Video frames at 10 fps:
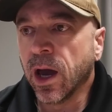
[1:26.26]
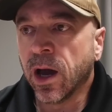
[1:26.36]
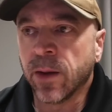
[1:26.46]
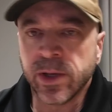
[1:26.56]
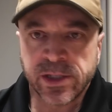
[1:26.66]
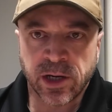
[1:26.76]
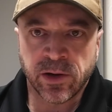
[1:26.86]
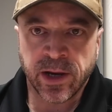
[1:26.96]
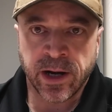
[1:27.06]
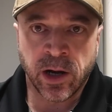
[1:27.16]
um, he
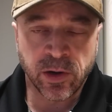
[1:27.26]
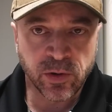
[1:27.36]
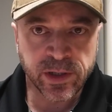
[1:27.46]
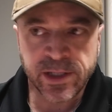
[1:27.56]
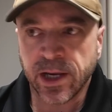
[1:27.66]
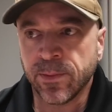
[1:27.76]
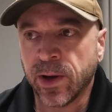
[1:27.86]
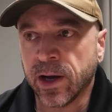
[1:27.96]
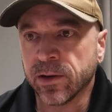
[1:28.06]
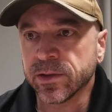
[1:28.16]
started at 110
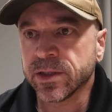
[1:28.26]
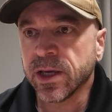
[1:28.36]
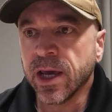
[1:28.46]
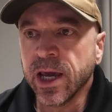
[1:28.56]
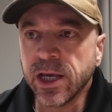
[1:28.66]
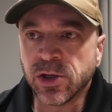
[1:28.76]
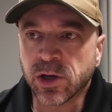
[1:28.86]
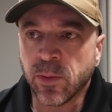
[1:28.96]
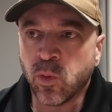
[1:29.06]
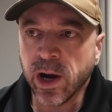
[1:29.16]
pounds. He
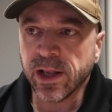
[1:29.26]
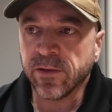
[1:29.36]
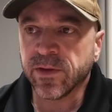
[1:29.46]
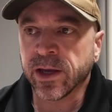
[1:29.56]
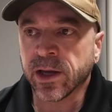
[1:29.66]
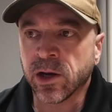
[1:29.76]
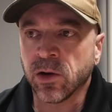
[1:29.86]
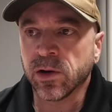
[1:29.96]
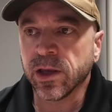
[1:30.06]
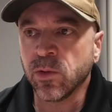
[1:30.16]
took up weightlifting and
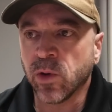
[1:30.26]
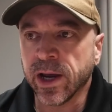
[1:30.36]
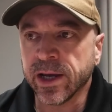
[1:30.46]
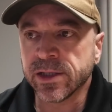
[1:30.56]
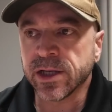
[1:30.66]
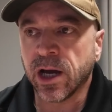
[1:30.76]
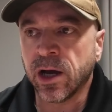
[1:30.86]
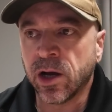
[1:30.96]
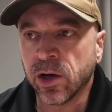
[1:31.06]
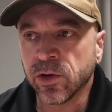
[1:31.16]
currently weighs
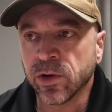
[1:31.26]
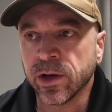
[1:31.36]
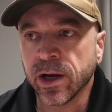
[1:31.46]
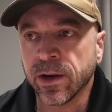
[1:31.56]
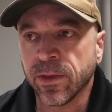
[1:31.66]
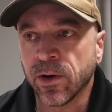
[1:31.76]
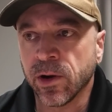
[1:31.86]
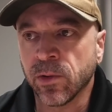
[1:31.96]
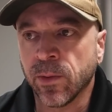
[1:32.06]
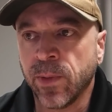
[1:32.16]

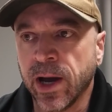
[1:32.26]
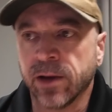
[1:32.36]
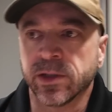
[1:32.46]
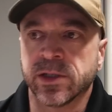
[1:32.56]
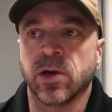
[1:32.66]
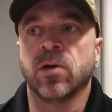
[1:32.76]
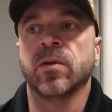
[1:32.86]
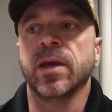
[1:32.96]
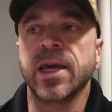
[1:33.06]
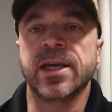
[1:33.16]
131 pounds.
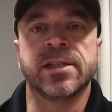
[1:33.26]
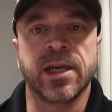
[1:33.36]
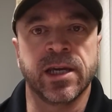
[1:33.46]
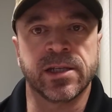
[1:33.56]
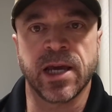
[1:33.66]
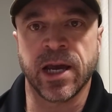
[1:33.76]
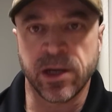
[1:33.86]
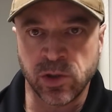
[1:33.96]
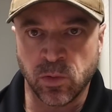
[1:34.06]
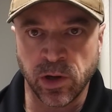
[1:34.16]
So Easy has
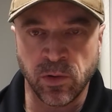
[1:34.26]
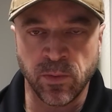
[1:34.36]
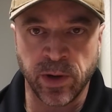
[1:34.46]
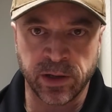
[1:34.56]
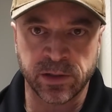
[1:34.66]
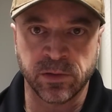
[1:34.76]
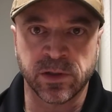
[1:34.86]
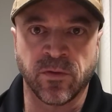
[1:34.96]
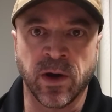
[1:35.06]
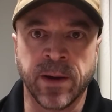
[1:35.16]
added 21 pounds to
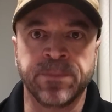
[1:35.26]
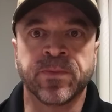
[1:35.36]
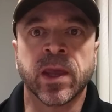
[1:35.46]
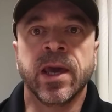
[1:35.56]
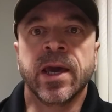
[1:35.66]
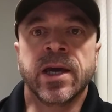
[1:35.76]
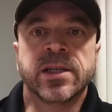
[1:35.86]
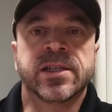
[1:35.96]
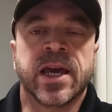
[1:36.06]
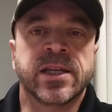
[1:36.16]
his frame
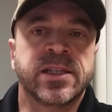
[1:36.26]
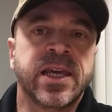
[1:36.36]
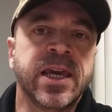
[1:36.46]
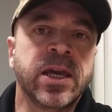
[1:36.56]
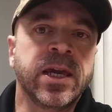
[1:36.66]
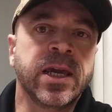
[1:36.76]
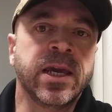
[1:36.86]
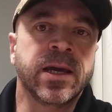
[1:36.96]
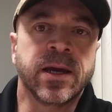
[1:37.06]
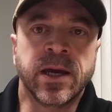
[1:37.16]
since
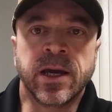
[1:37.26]
he